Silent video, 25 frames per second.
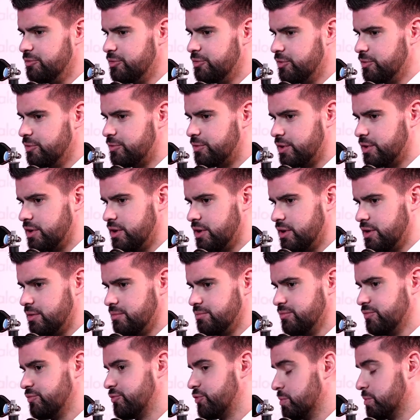
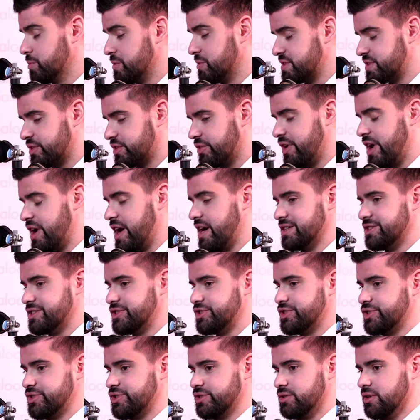from the
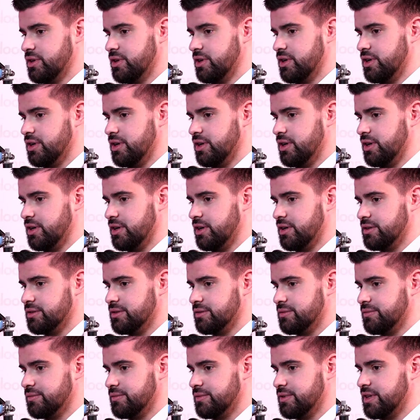scratch,
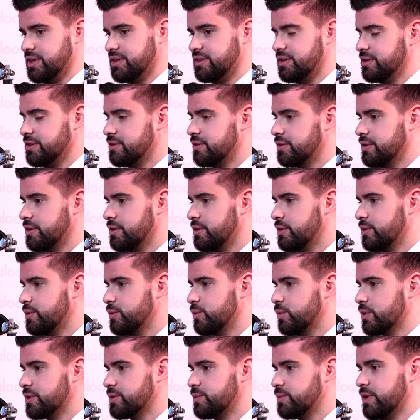getting to know
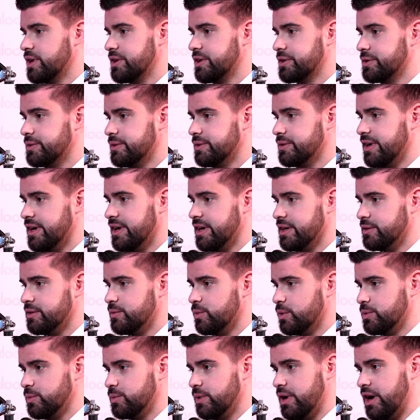what we are good at,
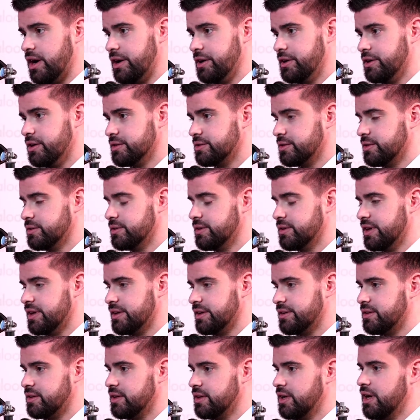what we are not good
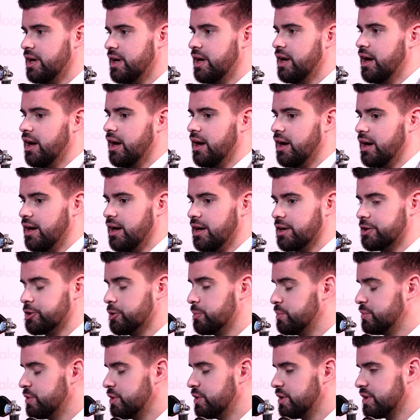at,
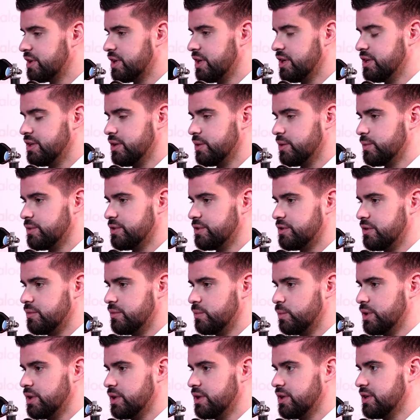communicating with
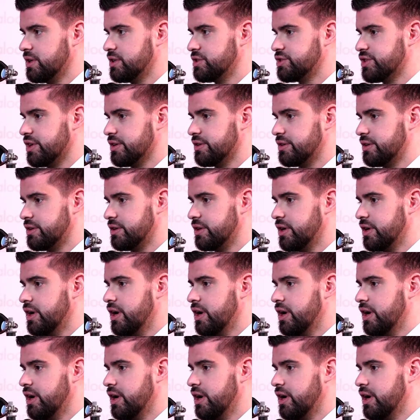each other,